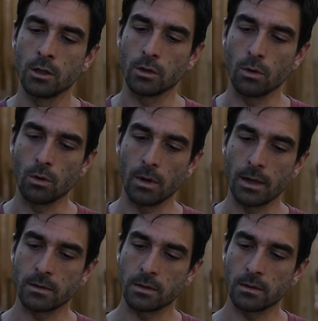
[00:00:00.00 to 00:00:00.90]
So
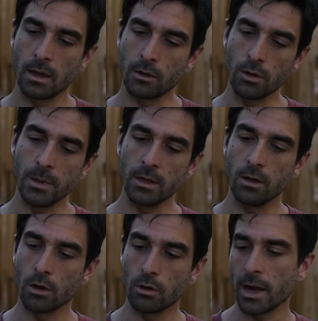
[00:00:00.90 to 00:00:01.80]
it could be
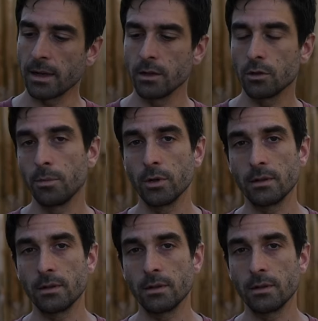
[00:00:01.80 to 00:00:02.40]
a good idea to put it,